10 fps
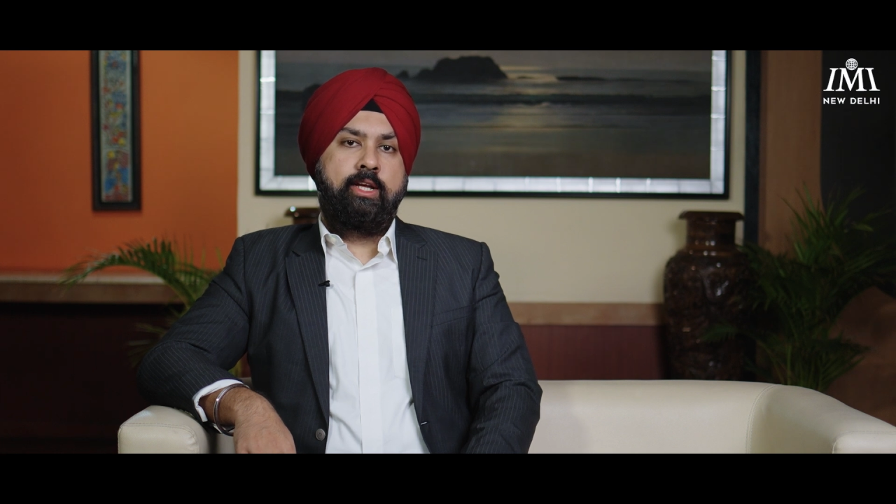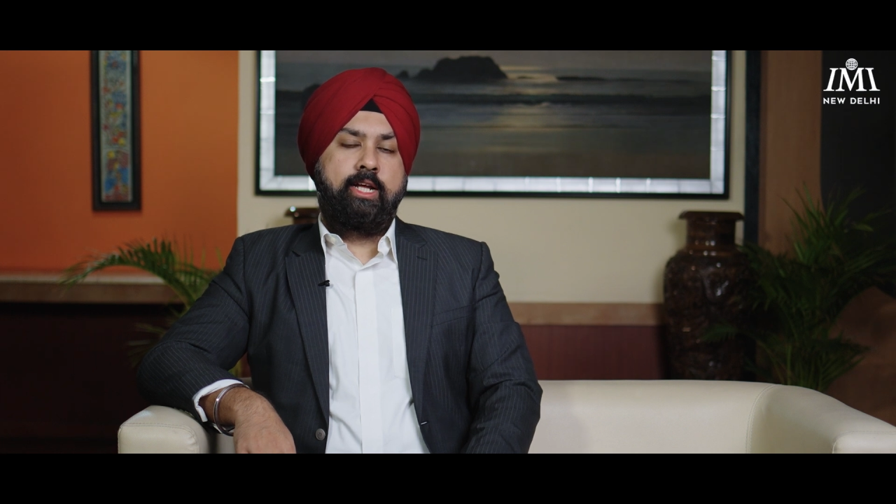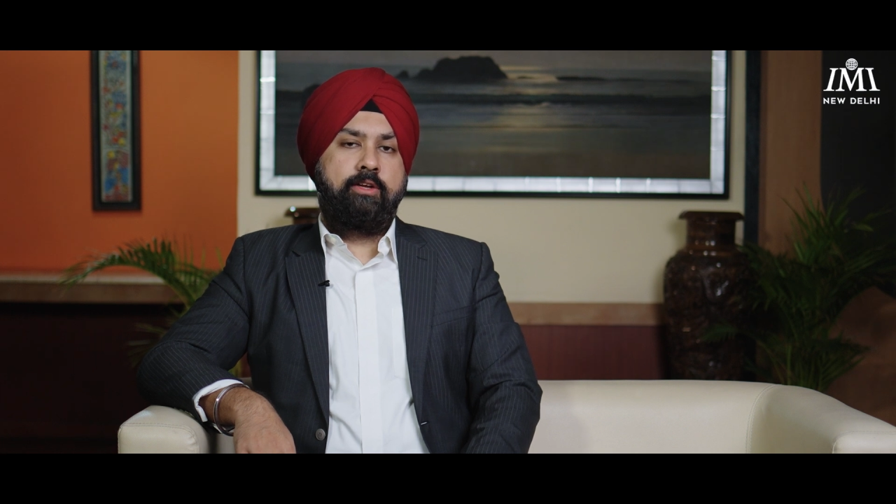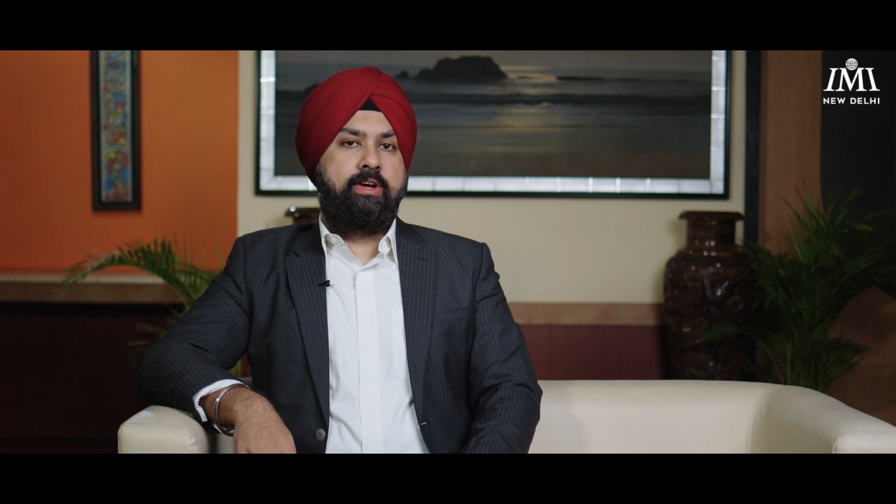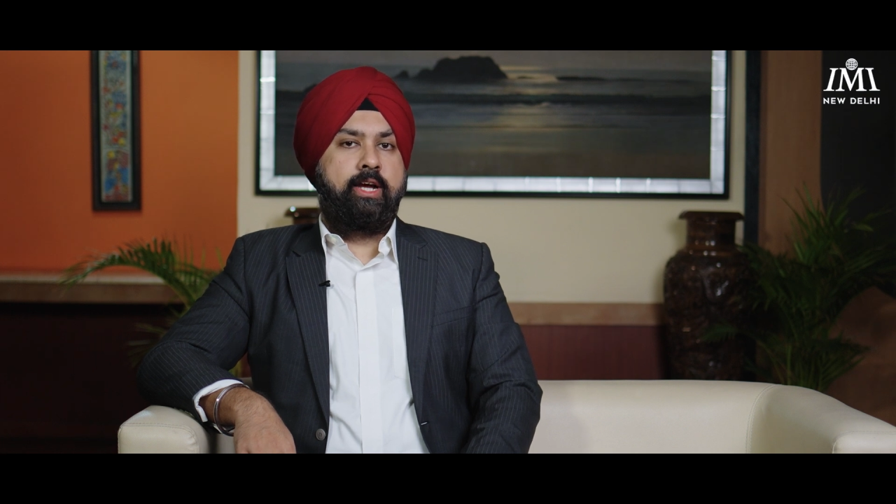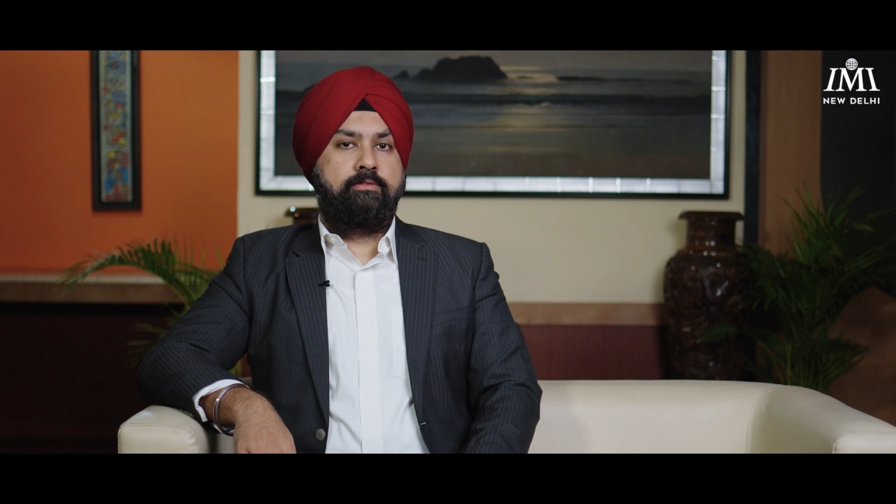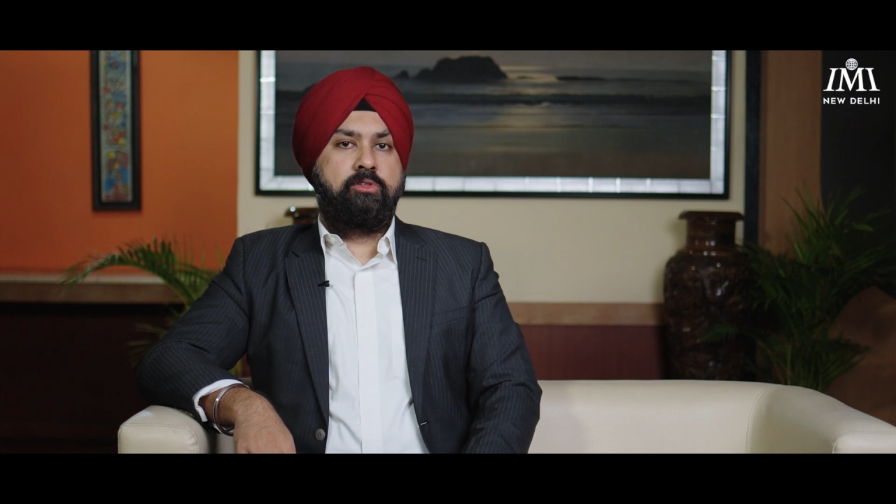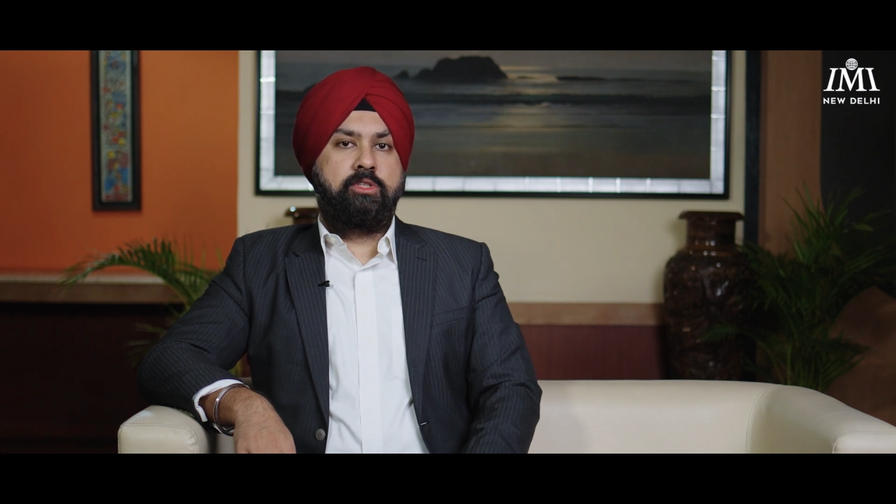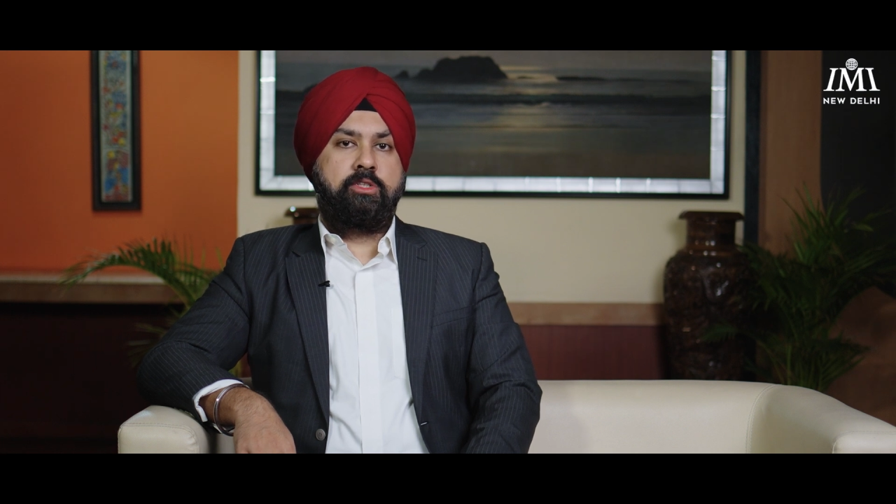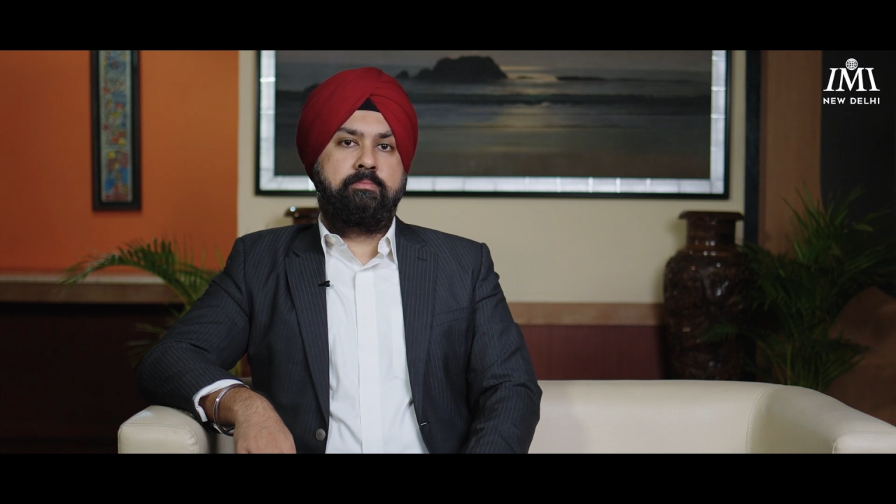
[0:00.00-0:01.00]
And if I have
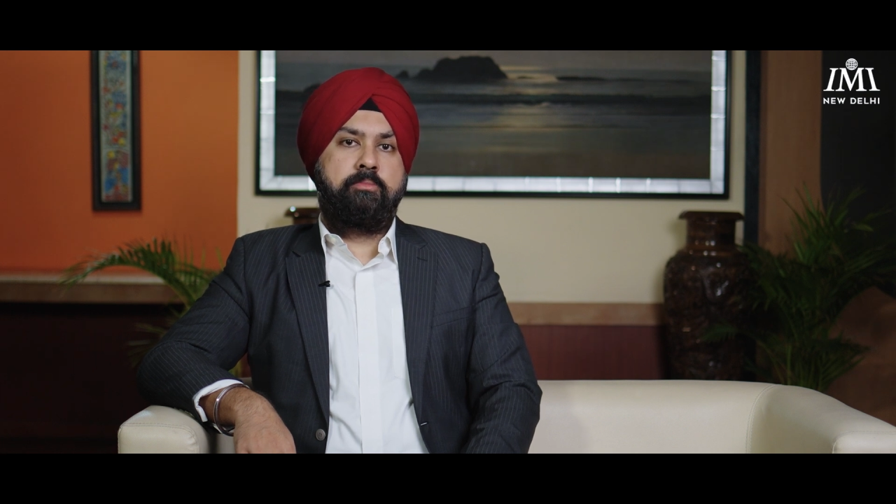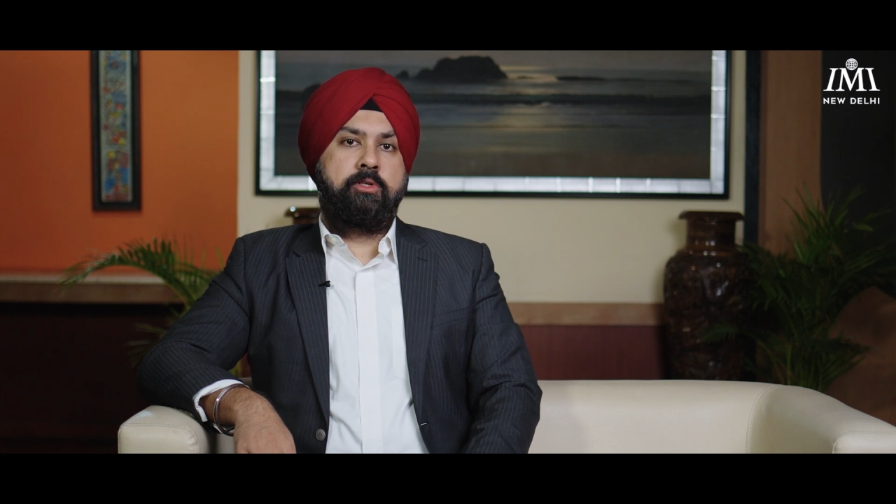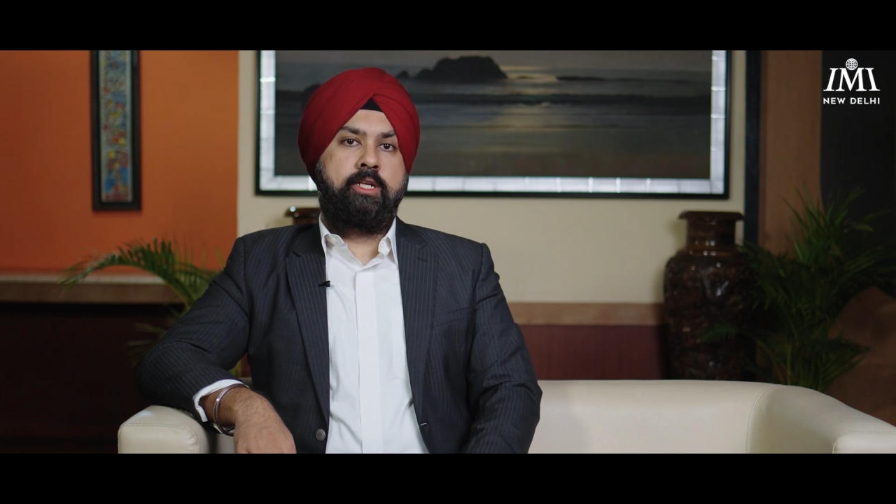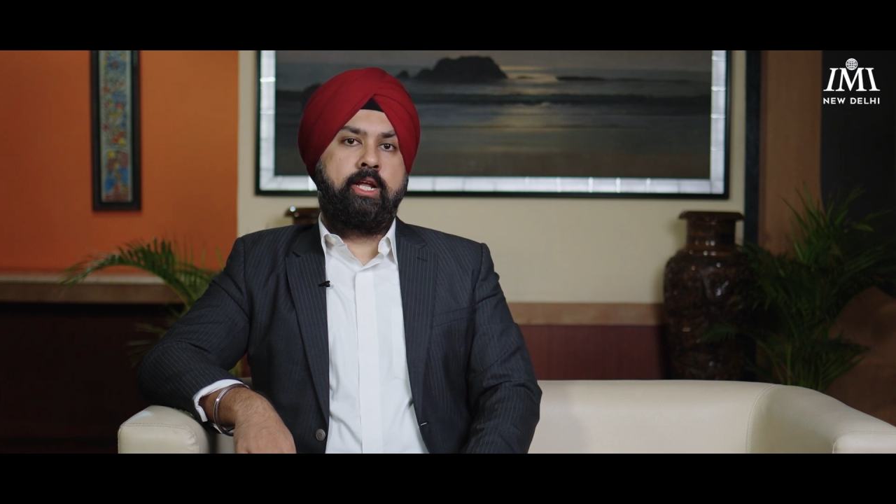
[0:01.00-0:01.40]
to just put an